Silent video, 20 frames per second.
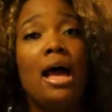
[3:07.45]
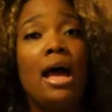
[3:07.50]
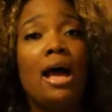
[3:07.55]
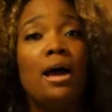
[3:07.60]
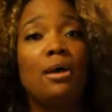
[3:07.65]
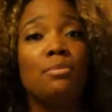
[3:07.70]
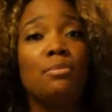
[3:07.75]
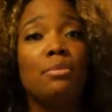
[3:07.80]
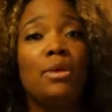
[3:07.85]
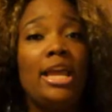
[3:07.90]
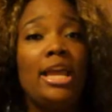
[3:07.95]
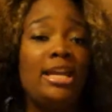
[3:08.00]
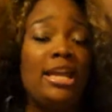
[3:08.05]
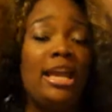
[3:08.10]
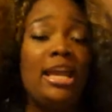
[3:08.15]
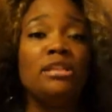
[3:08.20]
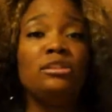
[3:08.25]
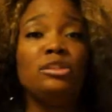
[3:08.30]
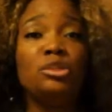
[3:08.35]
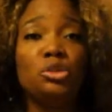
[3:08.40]
in
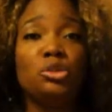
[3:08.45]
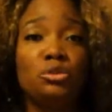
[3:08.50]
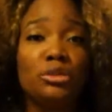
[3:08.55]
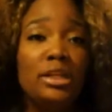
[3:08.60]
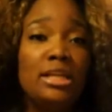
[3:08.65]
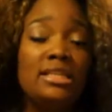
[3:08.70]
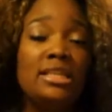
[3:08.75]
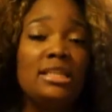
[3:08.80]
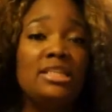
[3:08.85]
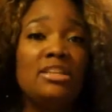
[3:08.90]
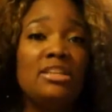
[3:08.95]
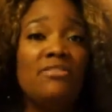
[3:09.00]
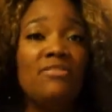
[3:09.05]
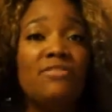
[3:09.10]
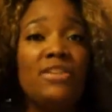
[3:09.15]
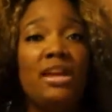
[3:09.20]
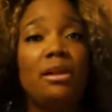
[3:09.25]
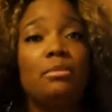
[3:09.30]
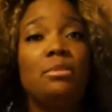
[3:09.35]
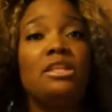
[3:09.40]
industries and to
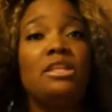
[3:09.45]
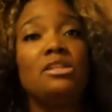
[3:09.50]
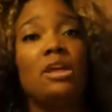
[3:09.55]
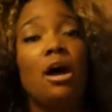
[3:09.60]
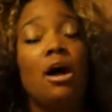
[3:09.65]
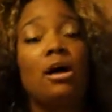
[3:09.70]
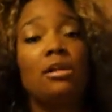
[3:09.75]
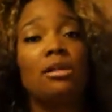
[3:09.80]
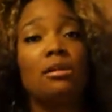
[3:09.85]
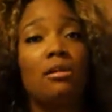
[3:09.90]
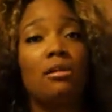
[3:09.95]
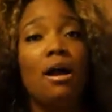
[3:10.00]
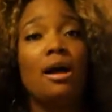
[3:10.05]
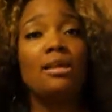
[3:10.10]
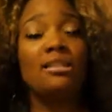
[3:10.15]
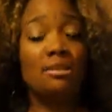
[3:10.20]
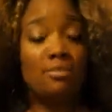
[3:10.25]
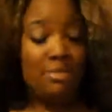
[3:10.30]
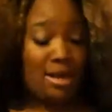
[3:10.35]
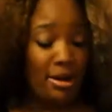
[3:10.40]
families all
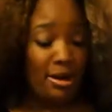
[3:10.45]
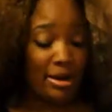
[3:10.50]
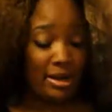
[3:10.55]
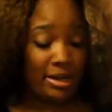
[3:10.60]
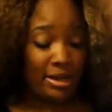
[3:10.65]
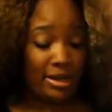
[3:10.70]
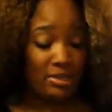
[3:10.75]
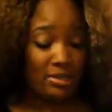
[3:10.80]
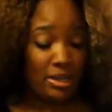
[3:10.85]
across America.